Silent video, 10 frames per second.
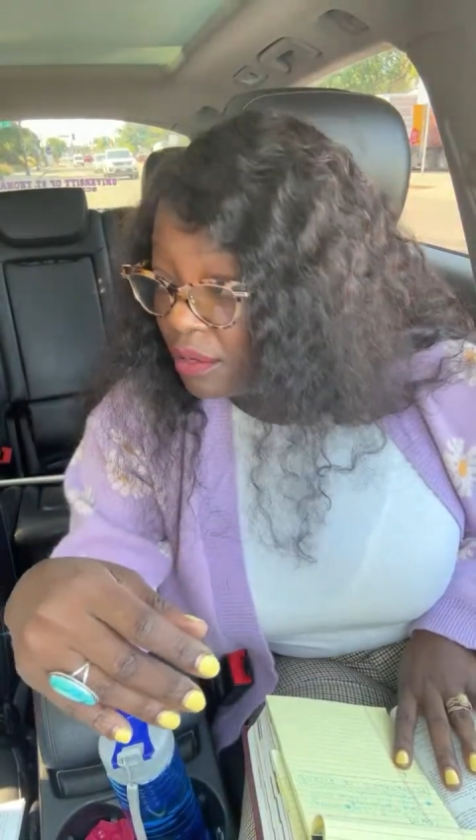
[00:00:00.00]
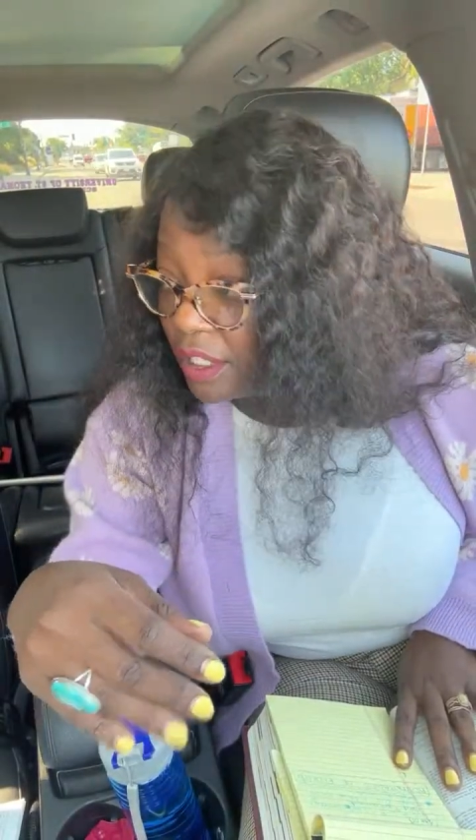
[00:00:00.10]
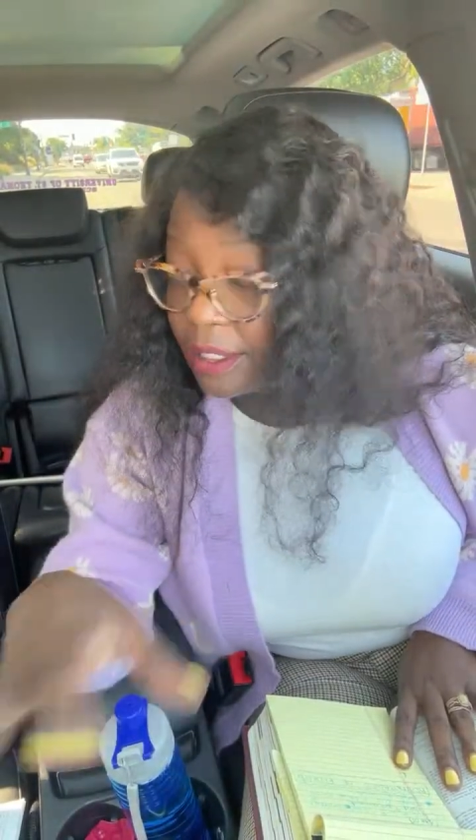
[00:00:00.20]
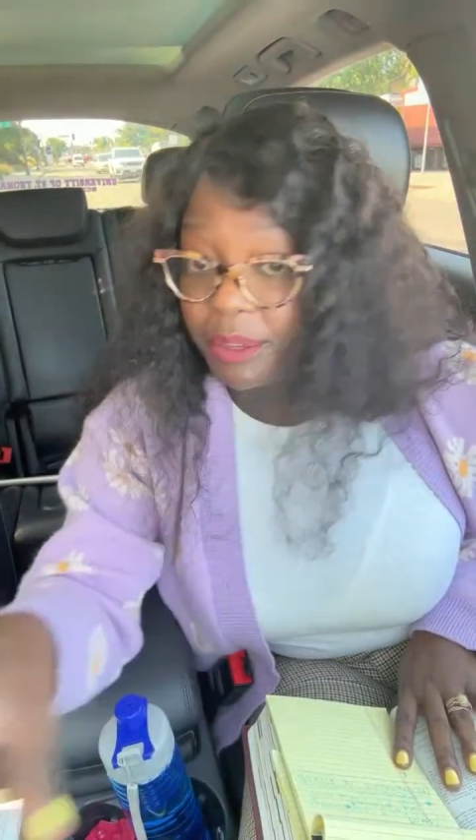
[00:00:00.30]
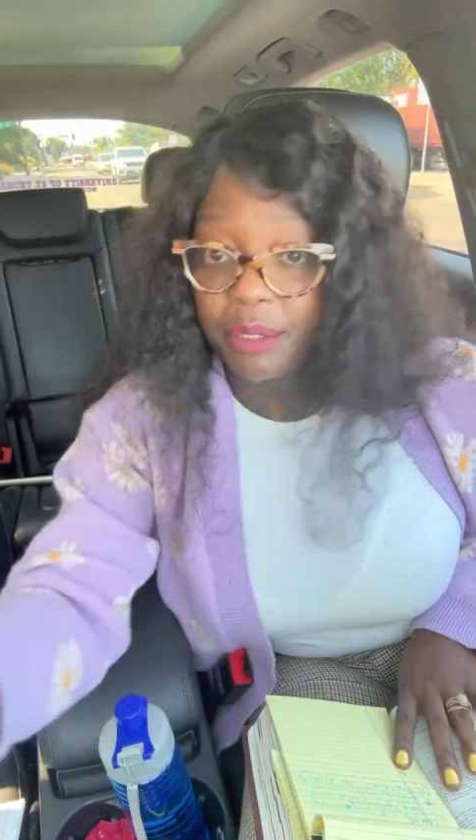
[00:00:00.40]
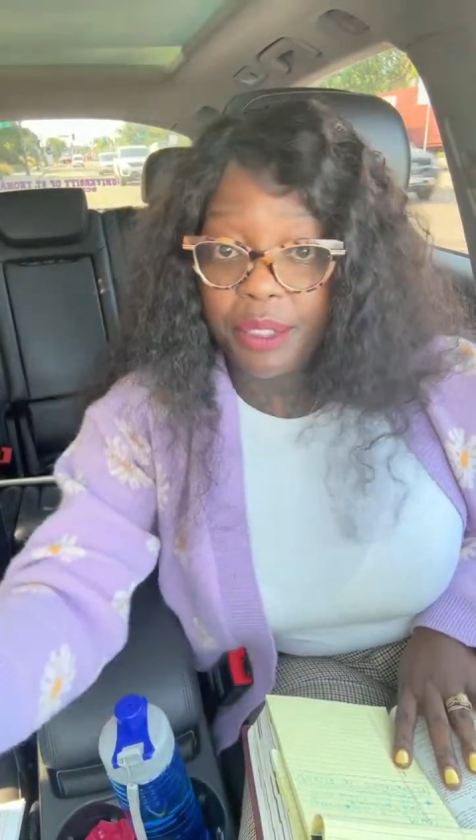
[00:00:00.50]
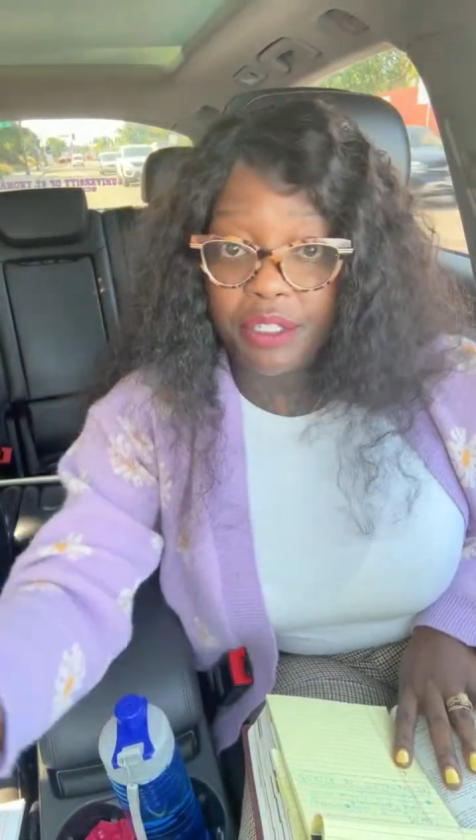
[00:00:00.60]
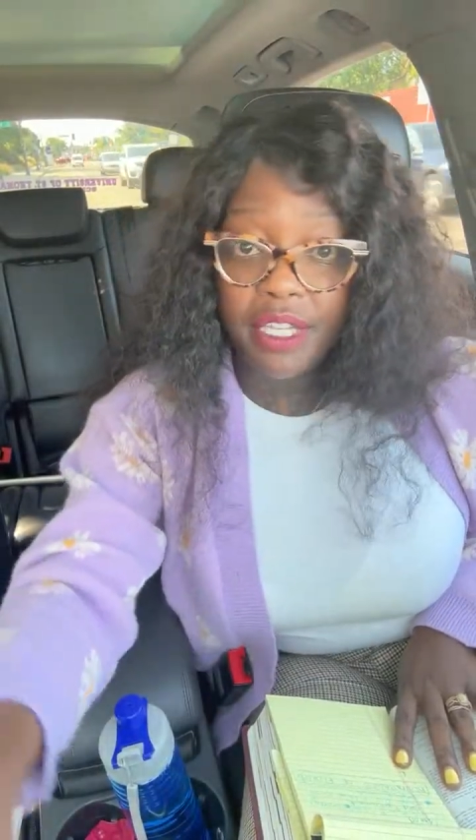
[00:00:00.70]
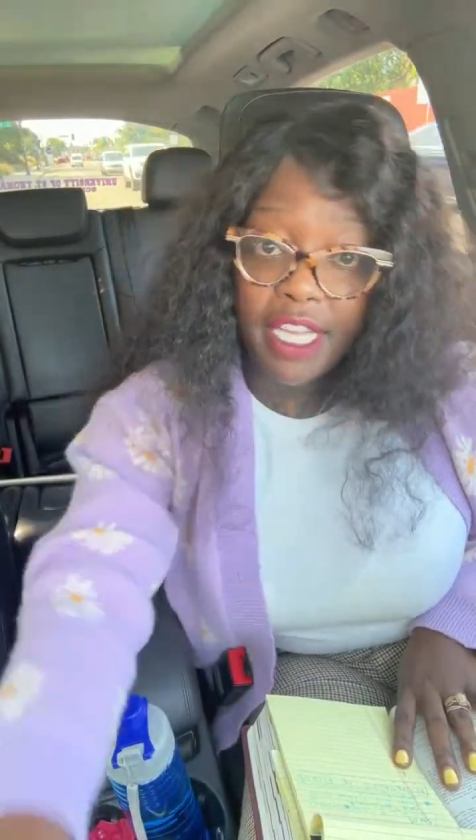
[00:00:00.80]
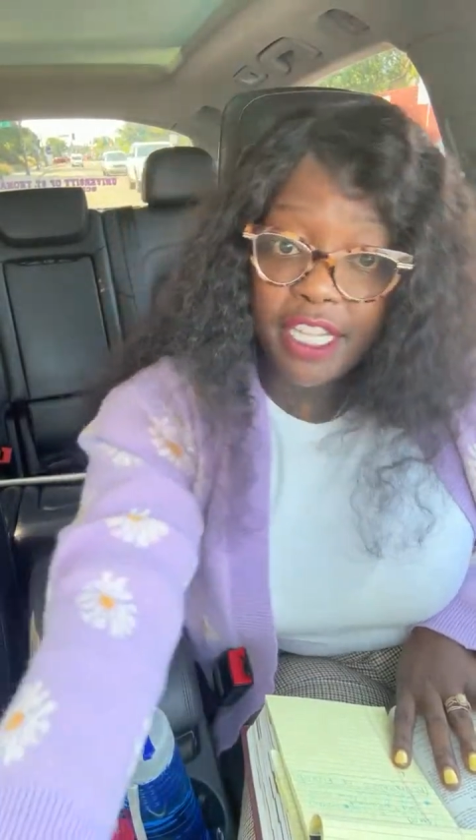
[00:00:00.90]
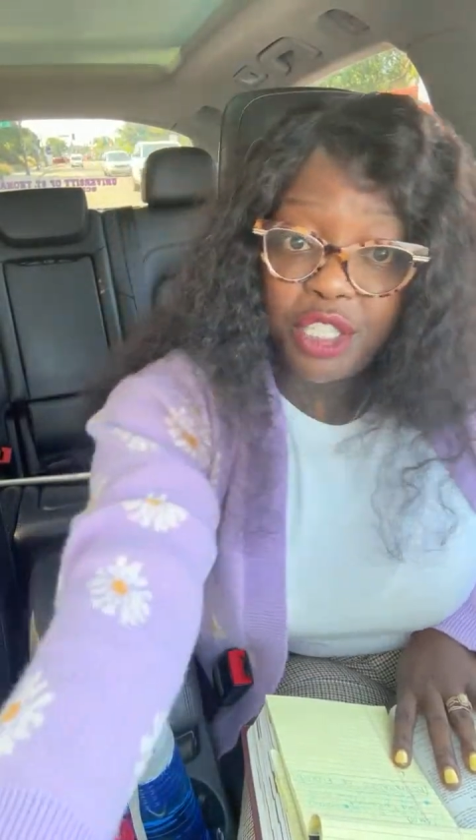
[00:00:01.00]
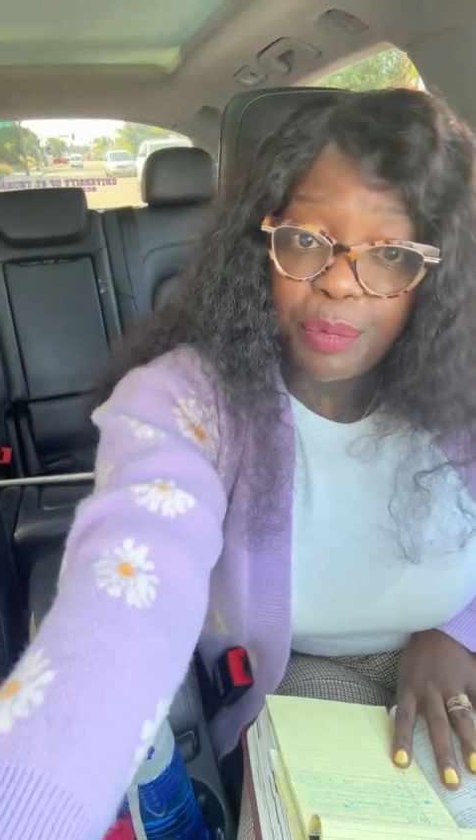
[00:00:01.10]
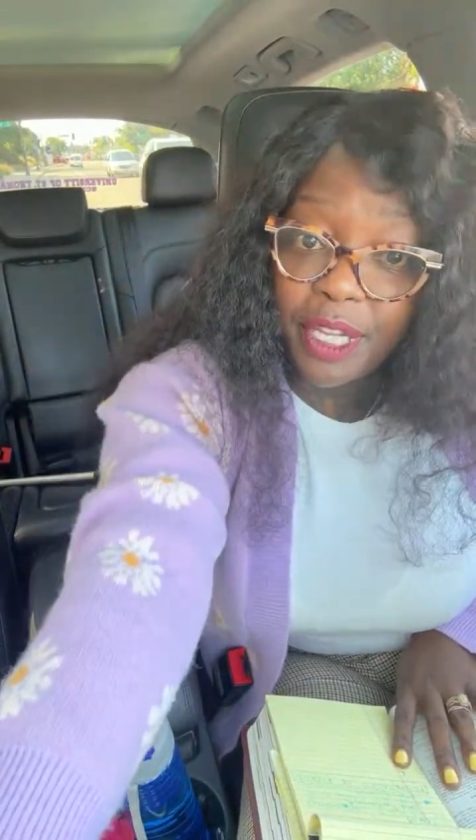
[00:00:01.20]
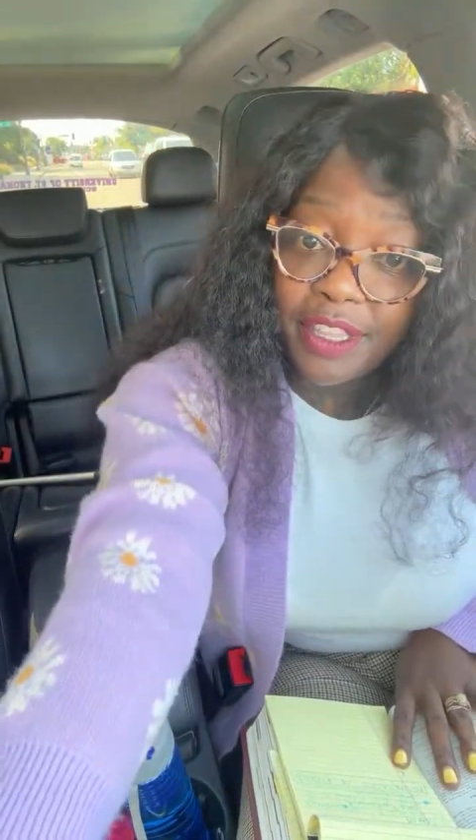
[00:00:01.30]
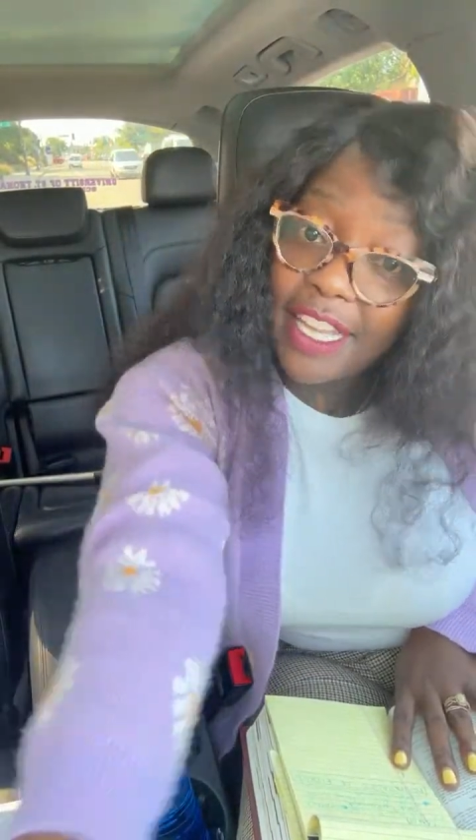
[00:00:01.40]
Welcome to middle age,
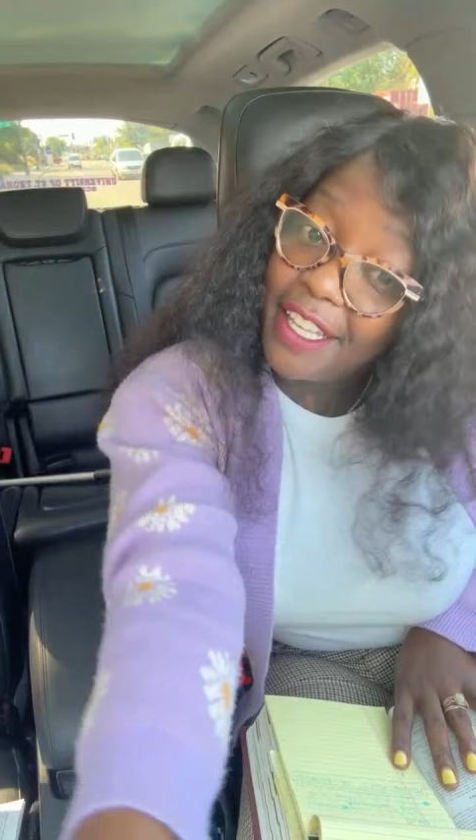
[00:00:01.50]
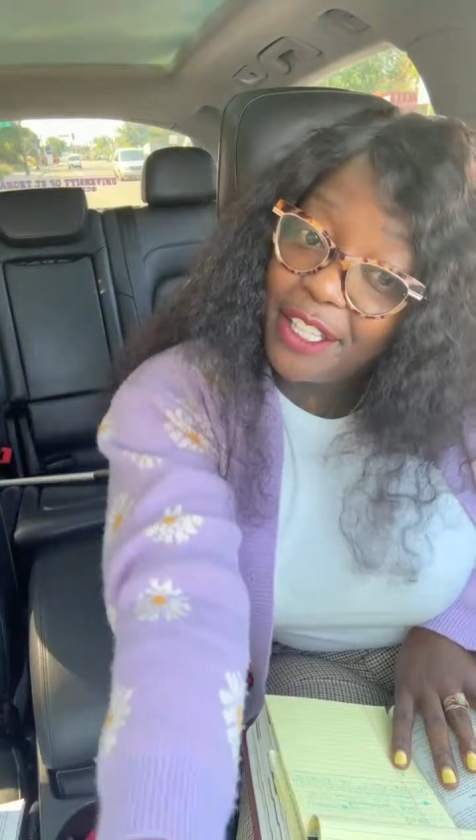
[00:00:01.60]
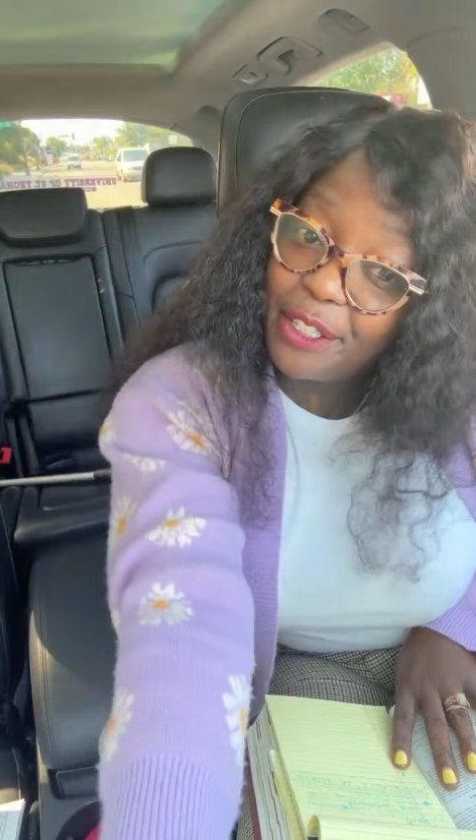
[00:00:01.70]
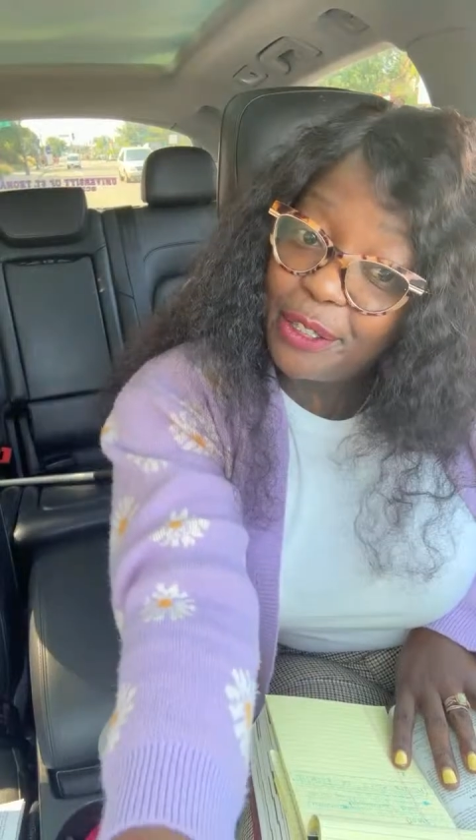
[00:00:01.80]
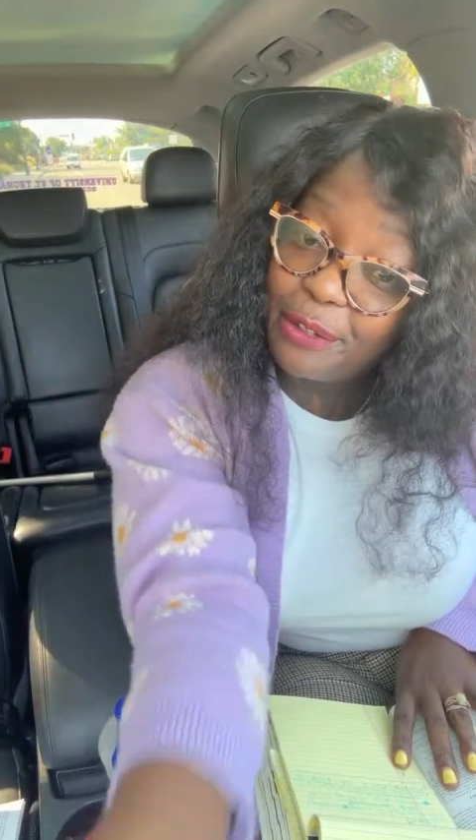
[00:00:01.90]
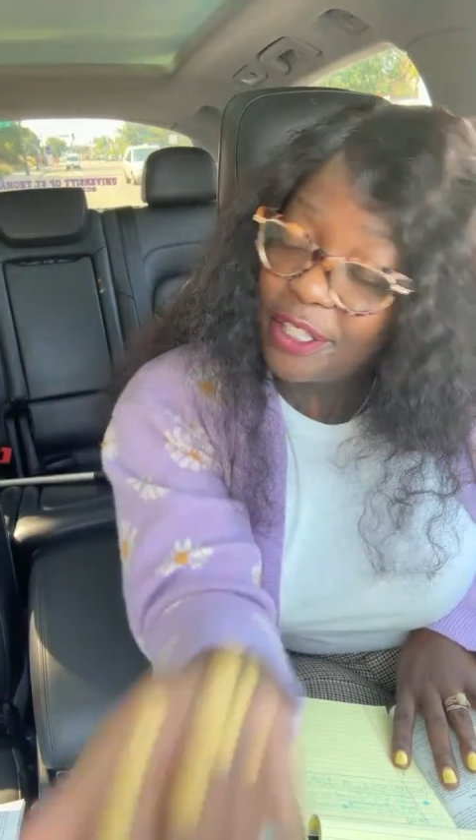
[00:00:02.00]
but thank you